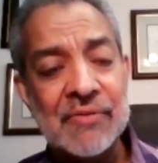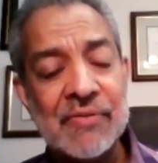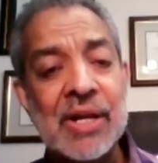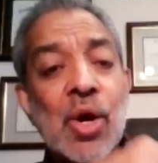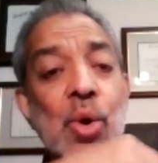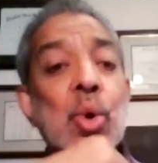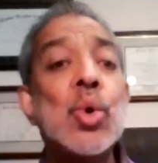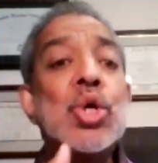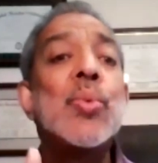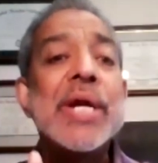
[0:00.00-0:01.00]
And
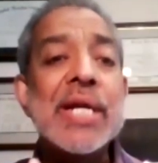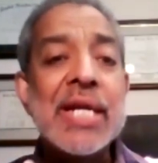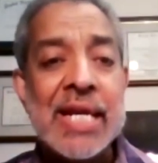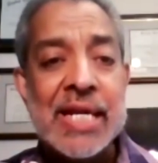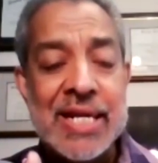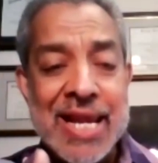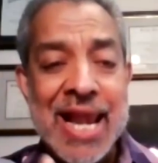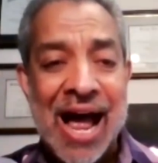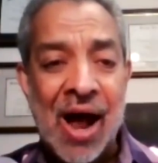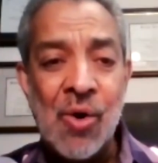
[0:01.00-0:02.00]
who do we need
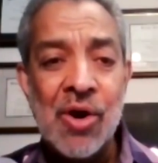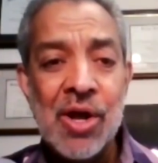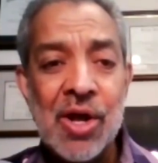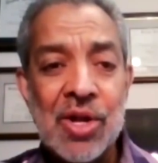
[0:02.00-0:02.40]
now?